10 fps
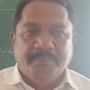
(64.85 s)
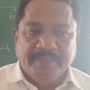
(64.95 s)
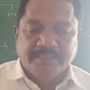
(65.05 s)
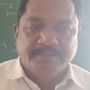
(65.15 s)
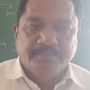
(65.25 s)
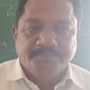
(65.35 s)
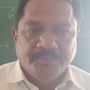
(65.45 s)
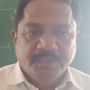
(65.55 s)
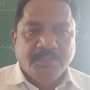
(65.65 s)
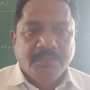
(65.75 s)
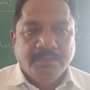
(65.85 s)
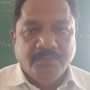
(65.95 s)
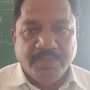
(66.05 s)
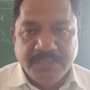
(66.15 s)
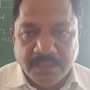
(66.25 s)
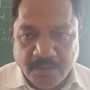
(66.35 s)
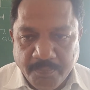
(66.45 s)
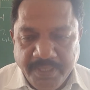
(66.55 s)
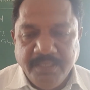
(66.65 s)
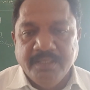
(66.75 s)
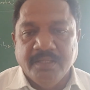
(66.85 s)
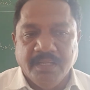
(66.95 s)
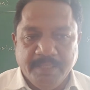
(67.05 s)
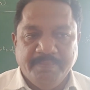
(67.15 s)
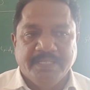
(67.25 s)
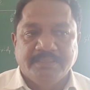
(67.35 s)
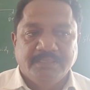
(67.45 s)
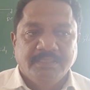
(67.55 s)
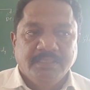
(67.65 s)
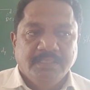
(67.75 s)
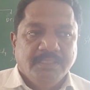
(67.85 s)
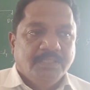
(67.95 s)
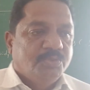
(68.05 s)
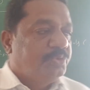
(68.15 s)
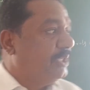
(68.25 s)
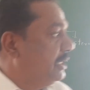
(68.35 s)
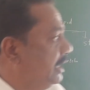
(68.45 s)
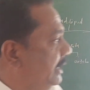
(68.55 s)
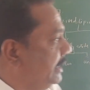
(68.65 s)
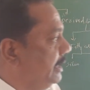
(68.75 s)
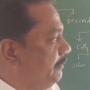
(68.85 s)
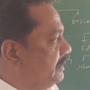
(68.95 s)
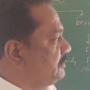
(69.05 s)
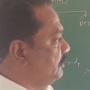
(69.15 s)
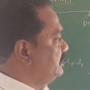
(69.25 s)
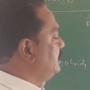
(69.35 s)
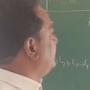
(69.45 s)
lipids. What is the topic? Lipids. So generally lipids, what is the